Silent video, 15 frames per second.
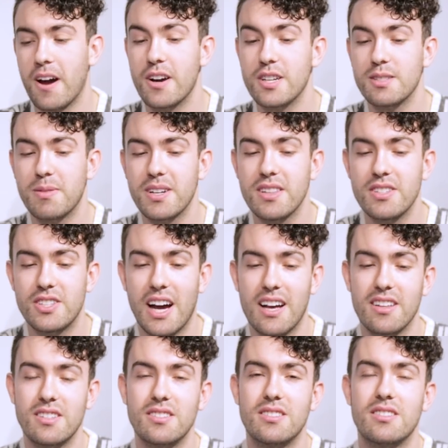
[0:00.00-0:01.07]
Hardest part of the
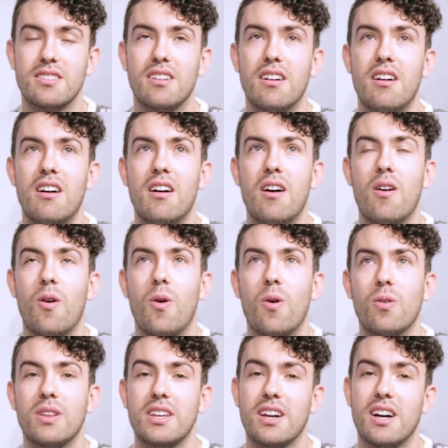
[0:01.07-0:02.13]
challenge,
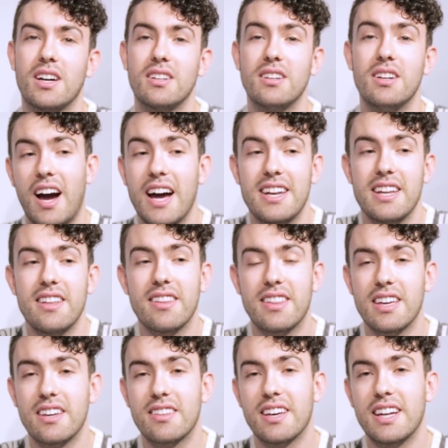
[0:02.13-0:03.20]
holy god. I didn't
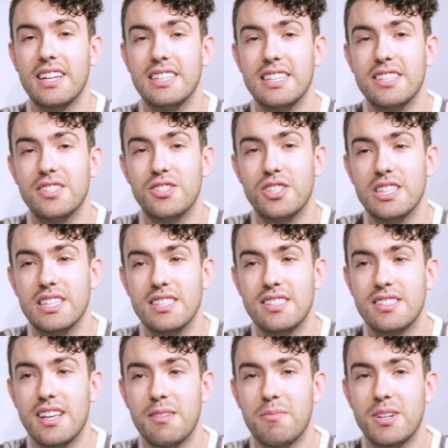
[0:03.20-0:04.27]
think that I needed cheese that